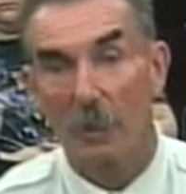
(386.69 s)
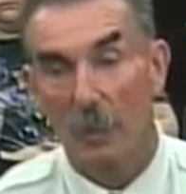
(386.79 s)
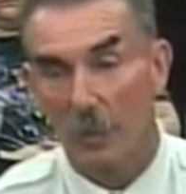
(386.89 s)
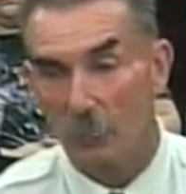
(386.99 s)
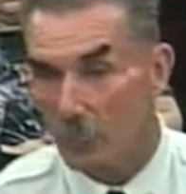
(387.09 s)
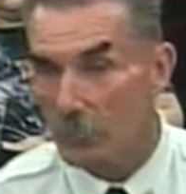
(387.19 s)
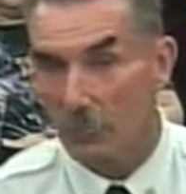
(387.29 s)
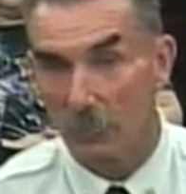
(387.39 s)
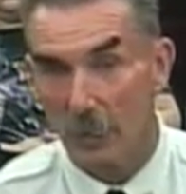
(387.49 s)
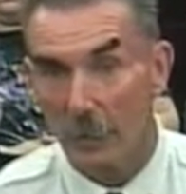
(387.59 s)
We're
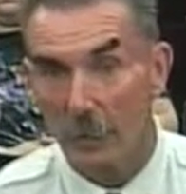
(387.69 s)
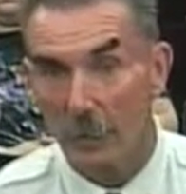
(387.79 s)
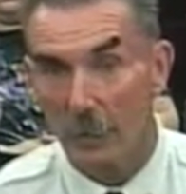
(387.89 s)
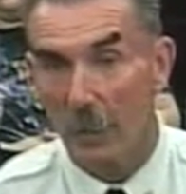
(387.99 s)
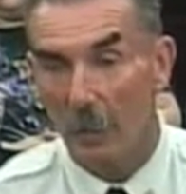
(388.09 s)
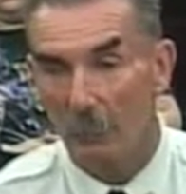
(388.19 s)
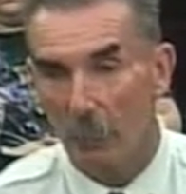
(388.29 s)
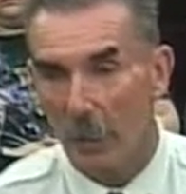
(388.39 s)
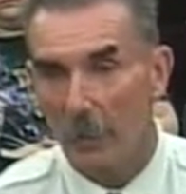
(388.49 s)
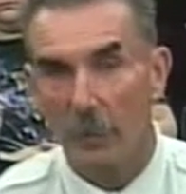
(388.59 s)
certainly
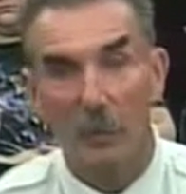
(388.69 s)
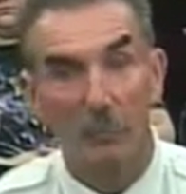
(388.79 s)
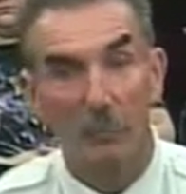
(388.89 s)
planning on